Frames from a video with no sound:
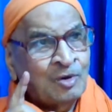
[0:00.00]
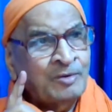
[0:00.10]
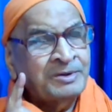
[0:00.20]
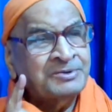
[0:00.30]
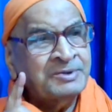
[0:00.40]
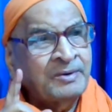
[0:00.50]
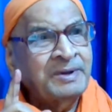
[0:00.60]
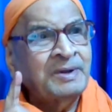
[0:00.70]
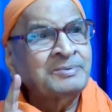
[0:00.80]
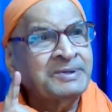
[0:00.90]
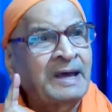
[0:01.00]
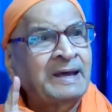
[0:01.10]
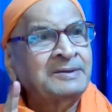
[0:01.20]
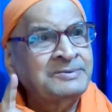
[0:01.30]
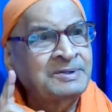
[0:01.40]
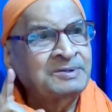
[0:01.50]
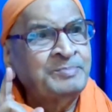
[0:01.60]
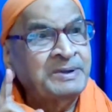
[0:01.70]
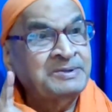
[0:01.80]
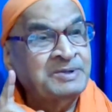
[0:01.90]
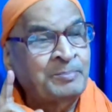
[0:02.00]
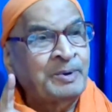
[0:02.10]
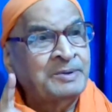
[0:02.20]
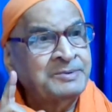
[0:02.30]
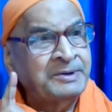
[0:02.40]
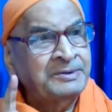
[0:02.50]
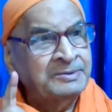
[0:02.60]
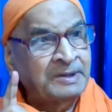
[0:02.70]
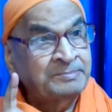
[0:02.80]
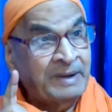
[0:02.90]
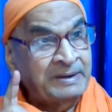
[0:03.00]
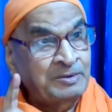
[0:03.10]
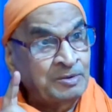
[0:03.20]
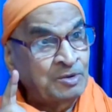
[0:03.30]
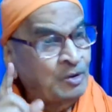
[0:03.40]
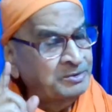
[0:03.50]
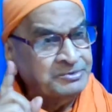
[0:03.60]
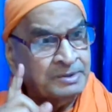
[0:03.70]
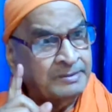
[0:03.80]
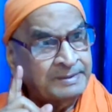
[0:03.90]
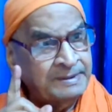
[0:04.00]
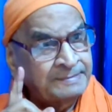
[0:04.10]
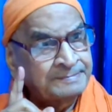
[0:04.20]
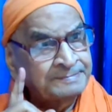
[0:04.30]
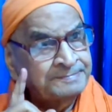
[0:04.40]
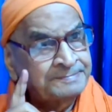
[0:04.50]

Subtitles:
No discovery of science is based upon the reason, mind you, no discovery.